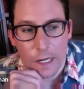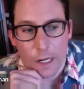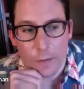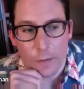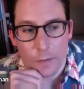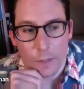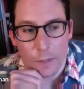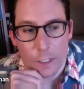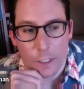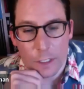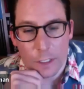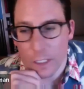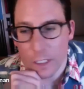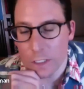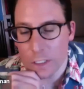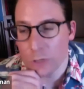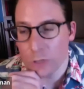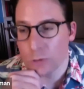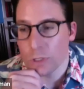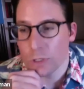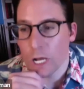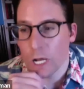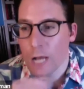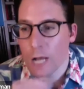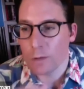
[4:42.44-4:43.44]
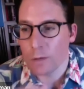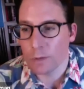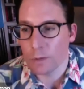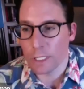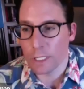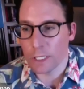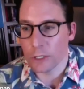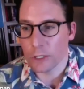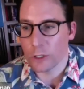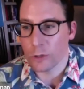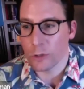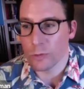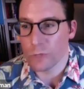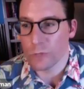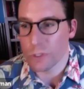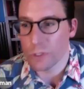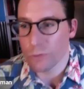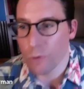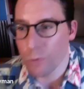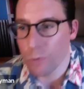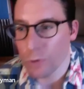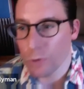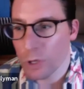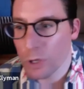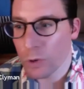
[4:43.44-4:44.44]
so timely in terms of what
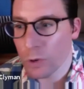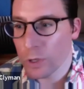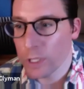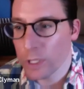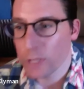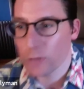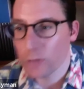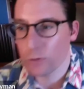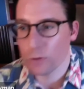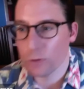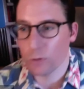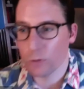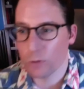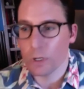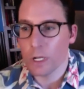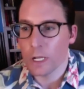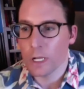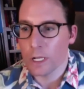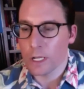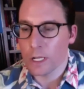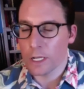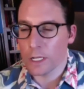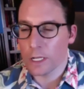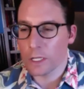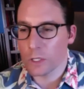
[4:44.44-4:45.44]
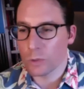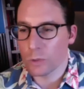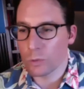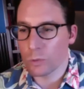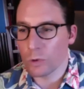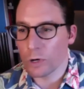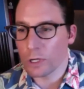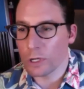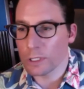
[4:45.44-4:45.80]
we're going through in the world